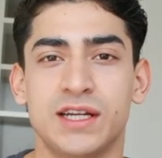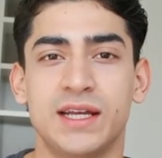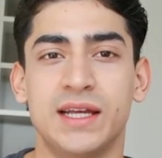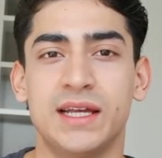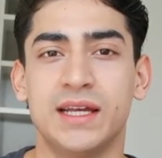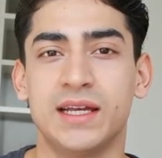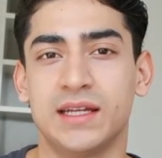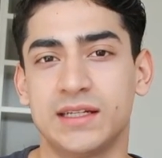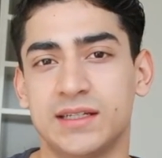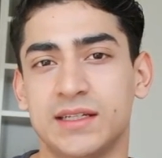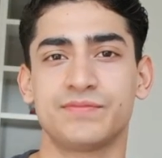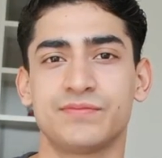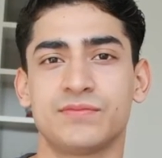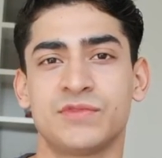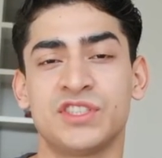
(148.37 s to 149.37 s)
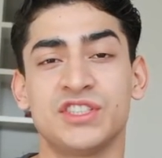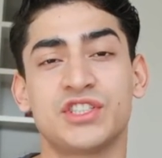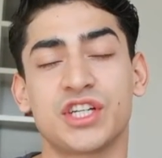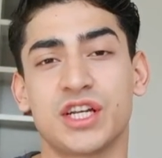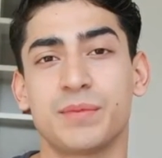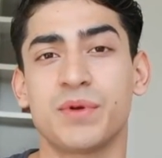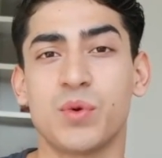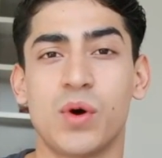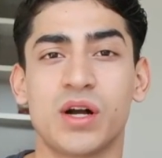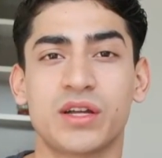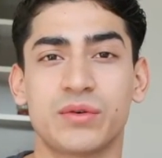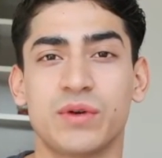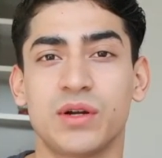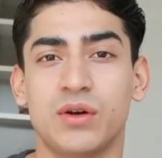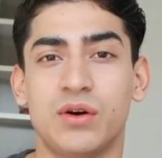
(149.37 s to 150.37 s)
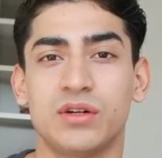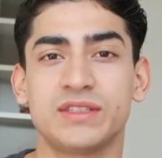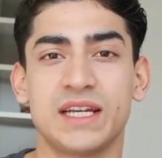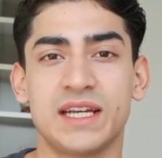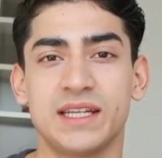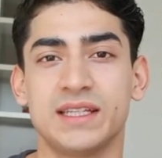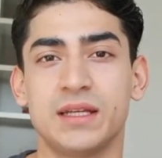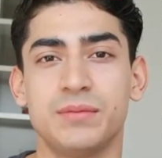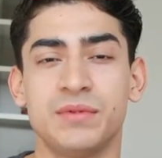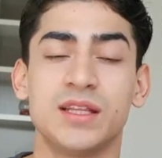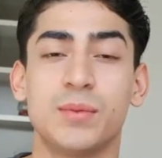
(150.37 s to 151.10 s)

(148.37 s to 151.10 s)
and since you're going to be walking around all day in them,